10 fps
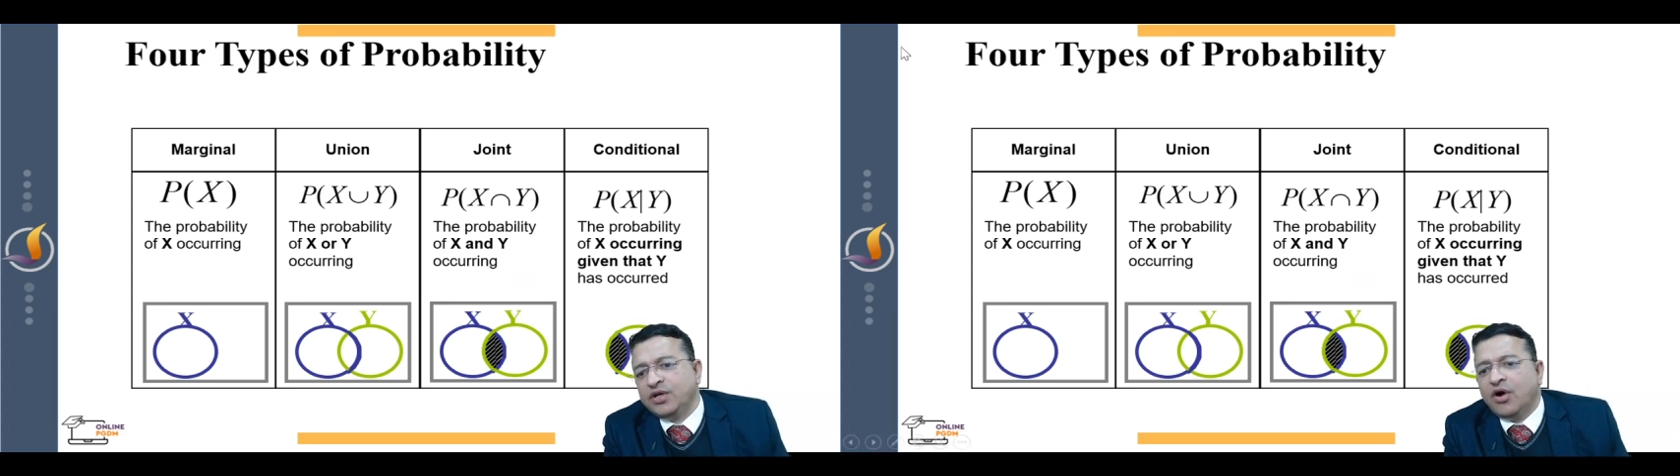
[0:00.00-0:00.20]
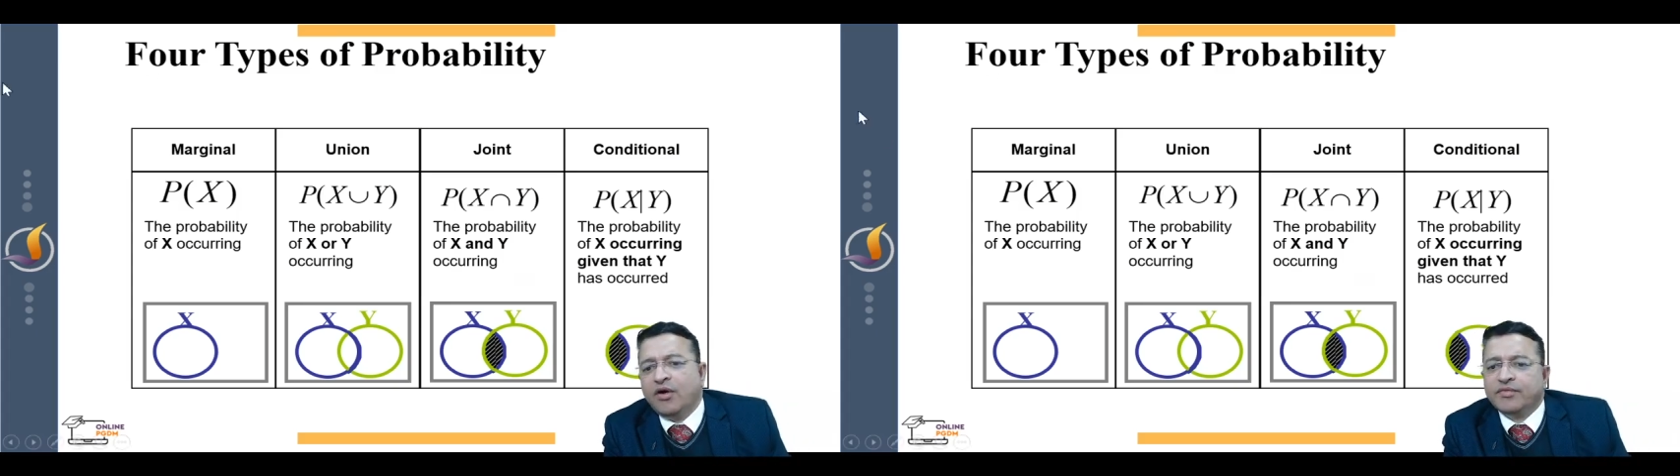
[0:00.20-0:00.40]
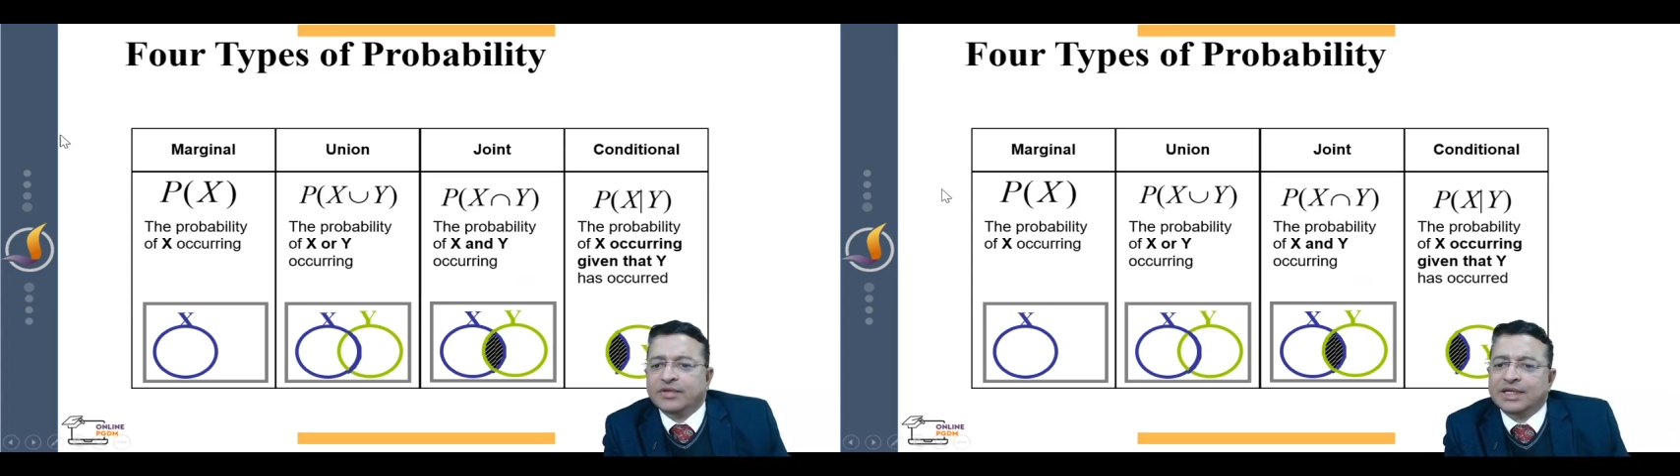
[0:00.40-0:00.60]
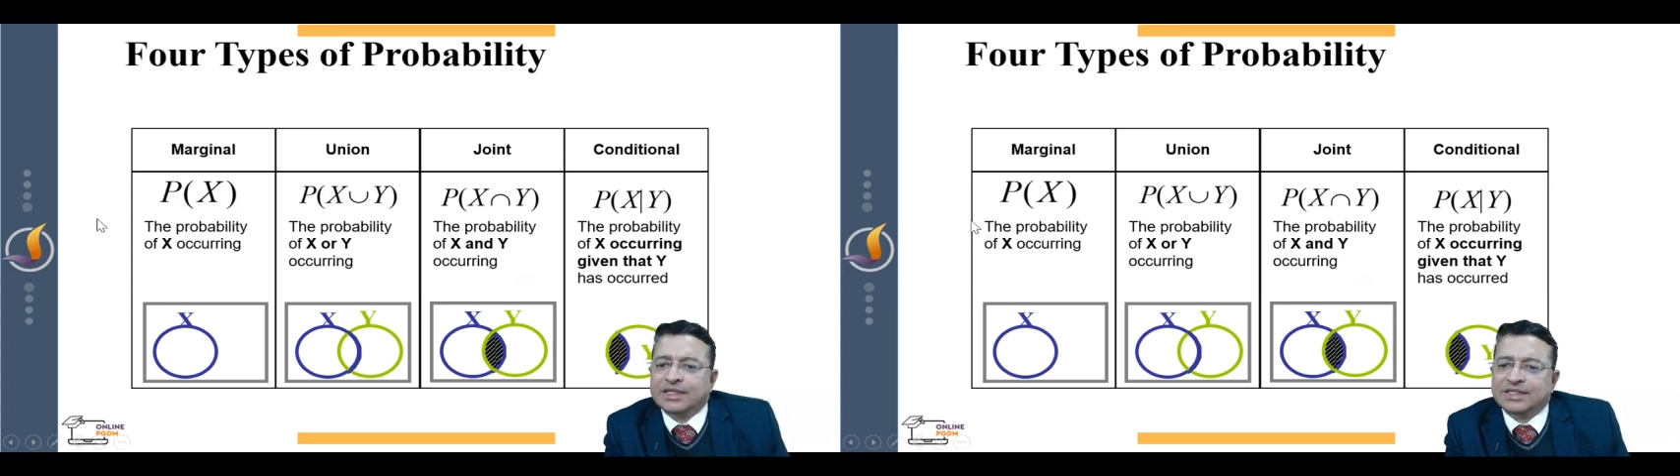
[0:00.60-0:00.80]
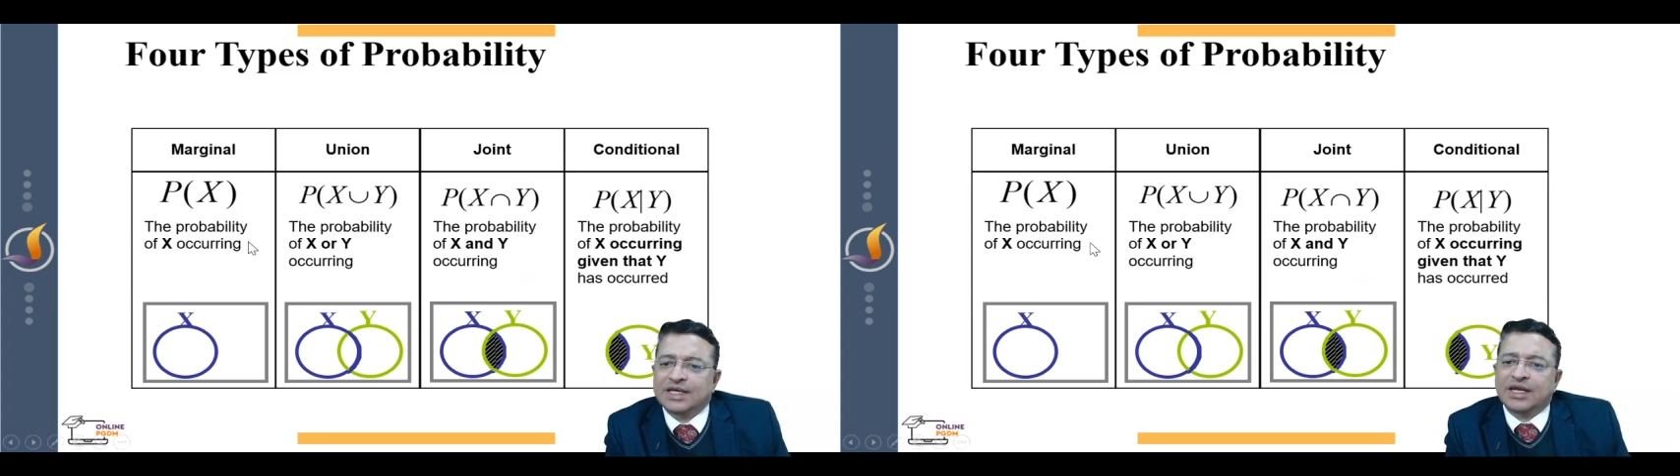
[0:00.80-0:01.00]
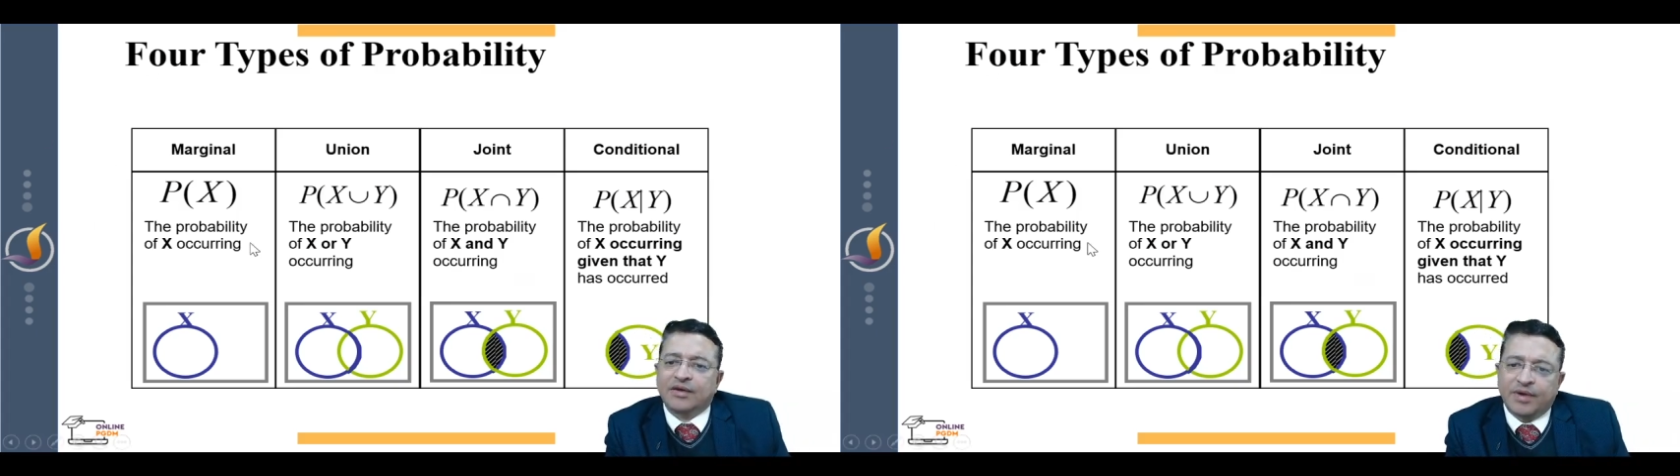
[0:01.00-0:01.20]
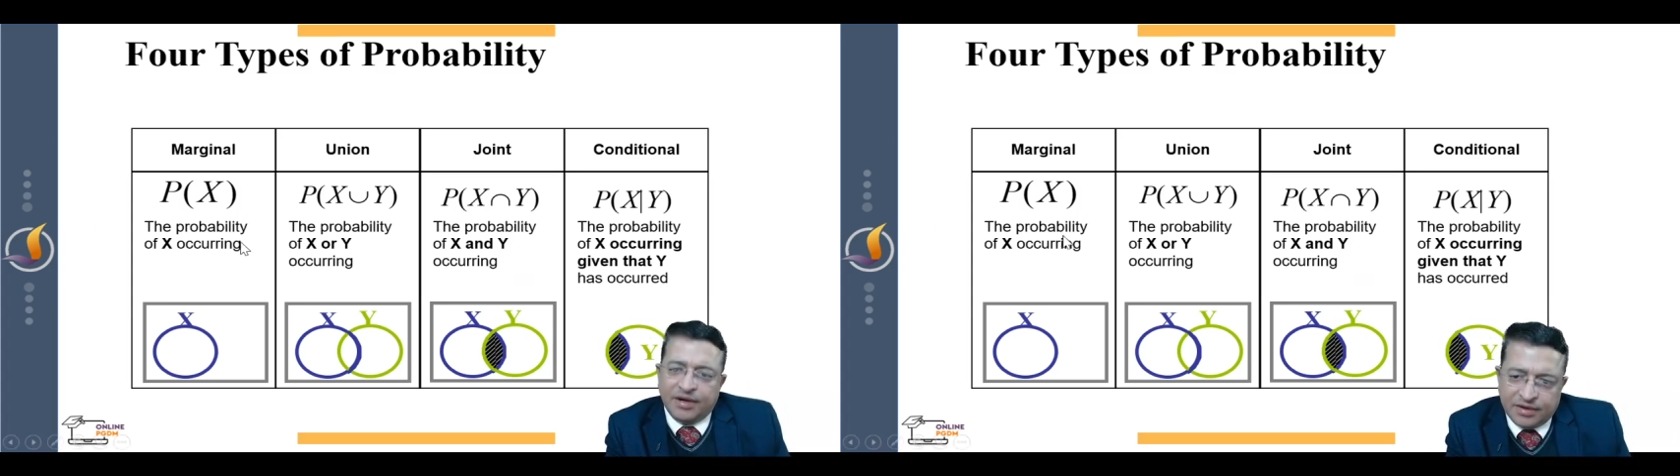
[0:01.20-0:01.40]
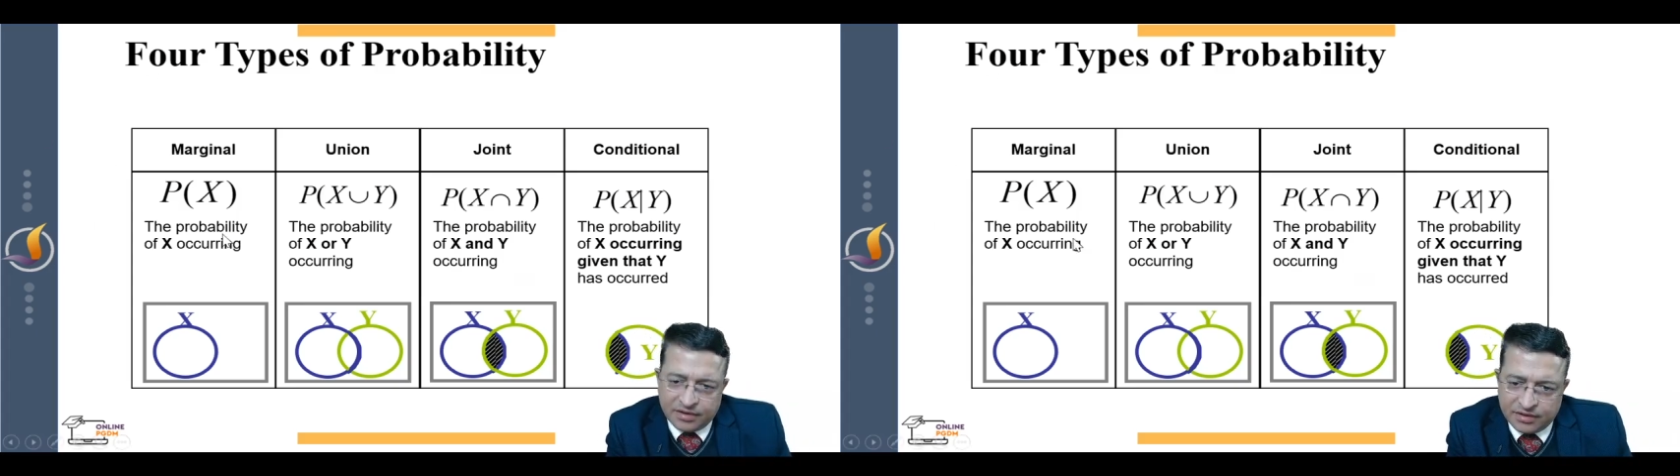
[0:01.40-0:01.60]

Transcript: of single event.